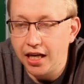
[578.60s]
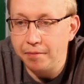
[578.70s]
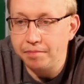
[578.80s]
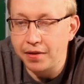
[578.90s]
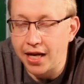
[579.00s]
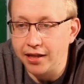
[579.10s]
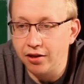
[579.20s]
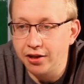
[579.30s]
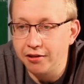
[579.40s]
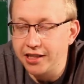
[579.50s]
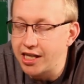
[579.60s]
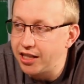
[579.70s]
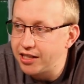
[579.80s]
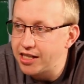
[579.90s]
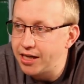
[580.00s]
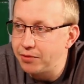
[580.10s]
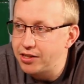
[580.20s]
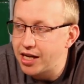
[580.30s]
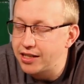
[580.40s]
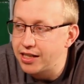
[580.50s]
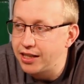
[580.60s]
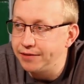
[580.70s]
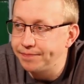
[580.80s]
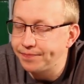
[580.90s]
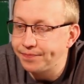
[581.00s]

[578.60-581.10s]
I'm planning on doing exactly the same on Saturday.